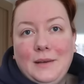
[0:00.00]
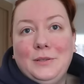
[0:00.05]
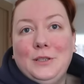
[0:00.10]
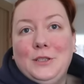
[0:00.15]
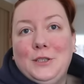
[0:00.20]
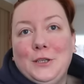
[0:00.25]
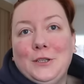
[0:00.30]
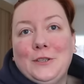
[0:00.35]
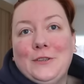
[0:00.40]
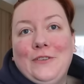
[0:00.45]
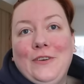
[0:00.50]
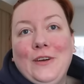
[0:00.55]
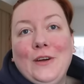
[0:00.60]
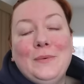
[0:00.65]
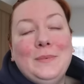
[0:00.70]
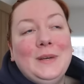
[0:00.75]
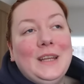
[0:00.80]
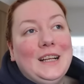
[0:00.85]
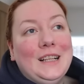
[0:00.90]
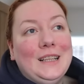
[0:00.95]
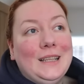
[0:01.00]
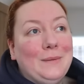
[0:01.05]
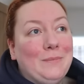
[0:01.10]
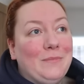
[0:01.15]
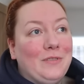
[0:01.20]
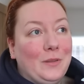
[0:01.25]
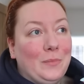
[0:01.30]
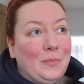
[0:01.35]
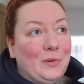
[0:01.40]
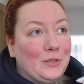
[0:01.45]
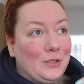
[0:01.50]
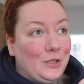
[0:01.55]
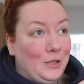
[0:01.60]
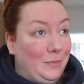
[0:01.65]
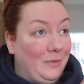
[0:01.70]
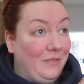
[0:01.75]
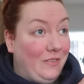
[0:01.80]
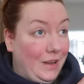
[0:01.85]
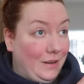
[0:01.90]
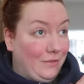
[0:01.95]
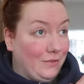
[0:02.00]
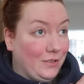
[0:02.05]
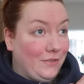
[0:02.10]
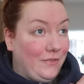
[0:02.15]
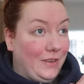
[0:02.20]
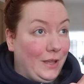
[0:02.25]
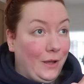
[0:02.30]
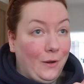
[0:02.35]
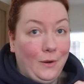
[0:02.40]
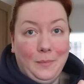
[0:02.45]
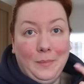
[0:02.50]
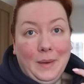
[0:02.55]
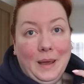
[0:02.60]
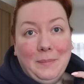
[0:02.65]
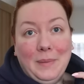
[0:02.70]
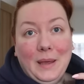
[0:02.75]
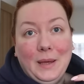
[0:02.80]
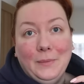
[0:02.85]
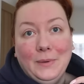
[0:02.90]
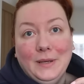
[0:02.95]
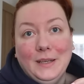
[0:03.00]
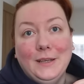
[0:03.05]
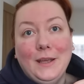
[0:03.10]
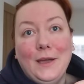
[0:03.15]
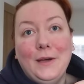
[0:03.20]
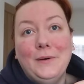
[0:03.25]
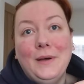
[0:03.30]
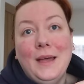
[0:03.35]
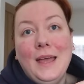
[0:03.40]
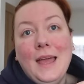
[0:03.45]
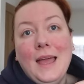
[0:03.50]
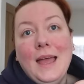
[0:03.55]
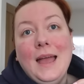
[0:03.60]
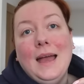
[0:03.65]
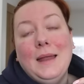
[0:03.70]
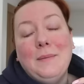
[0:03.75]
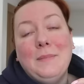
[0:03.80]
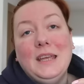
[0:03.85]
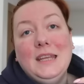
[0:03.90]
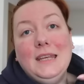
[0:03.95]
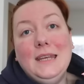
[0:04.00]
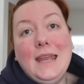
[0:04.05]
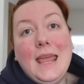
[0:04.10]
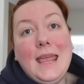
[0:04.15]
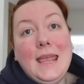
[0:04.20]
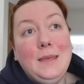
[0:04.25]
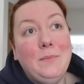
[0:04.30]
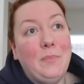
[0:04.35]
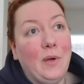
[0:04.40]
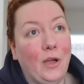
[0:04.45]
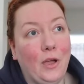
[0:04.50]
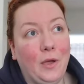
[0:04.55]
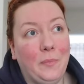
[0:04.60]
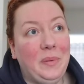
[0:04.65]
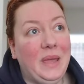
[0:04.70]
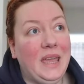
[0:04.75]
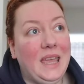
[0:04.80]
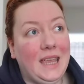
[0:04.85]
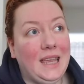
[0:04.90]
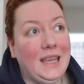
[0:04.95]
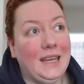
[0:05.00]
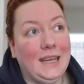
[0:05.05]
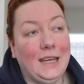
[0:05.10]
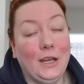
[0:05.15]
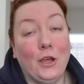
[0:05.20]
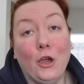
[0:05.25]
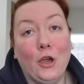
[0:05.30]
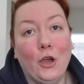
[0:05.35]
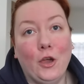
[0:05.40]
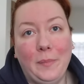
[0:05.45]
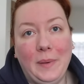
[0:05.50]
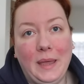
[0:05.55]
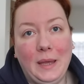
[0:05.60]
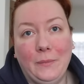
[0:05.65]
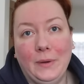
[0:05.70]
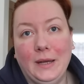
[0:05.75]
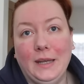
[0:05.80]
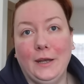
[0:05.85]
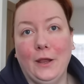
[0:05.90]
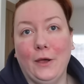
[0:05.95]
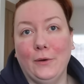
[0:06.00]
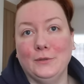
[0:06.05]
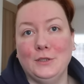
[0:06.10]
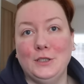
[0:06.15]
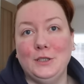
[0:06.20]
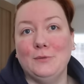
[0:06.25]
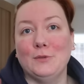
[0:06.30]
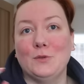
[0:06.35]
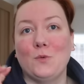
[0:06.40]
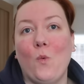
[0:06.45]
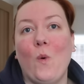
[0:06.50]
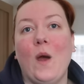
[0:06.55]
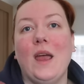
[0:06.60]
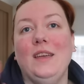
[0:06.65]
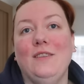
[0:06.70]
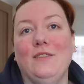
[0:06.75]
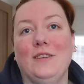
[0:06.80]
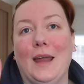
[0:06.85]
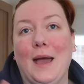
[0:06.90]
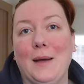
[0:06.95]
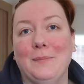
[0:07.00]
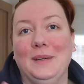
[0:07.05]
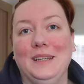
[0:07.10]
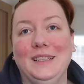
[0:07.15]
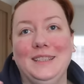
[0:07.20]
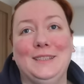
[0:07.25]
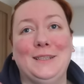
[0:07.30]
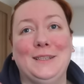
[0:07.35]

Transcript: I was just filming a clip for the Booktuber Favourites video in my bay window and my neighbour appeared in her bay window and she was waving at me.